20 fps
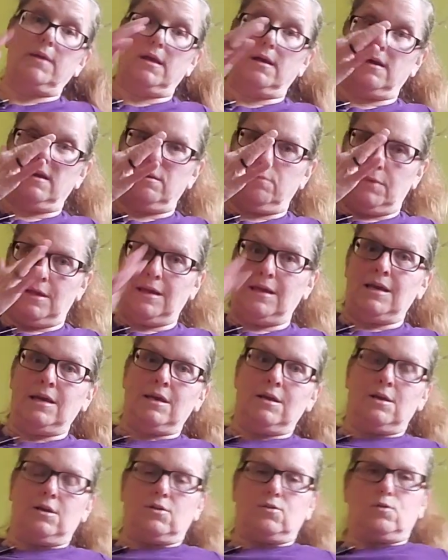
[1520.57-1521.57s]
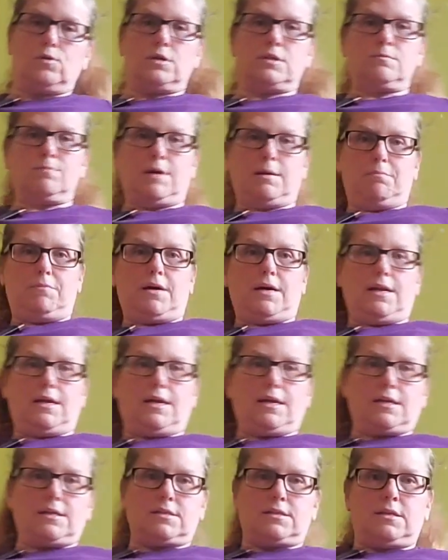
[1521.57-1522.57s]
behind me, towards my
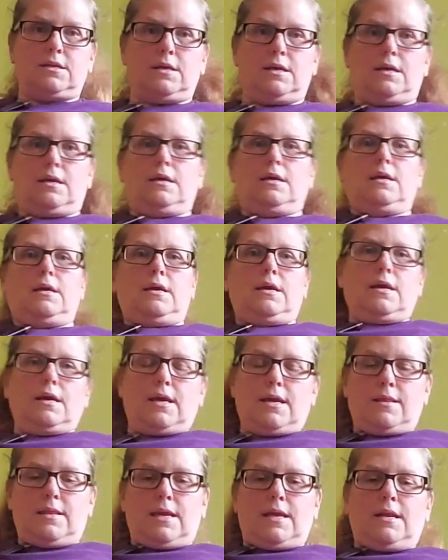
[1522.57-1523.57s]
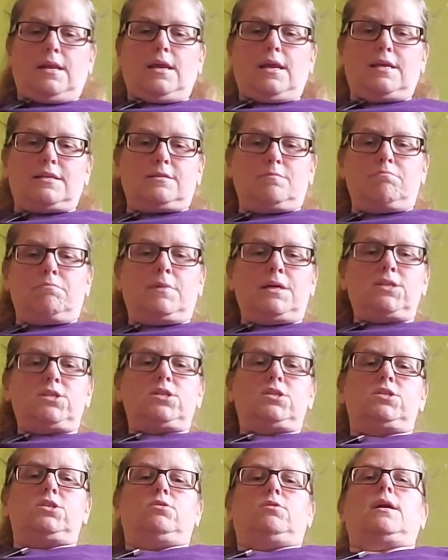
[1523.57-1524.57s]
buttocks. And then as
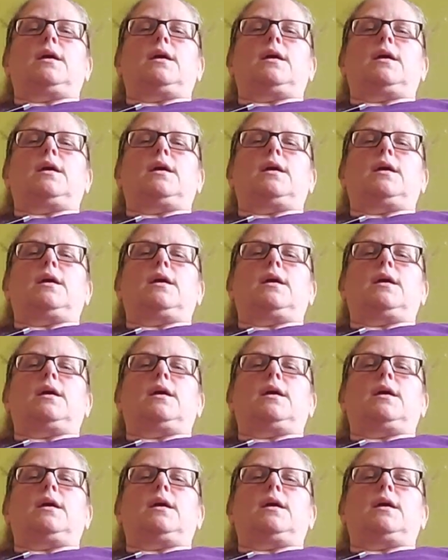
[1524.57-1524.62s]
much as you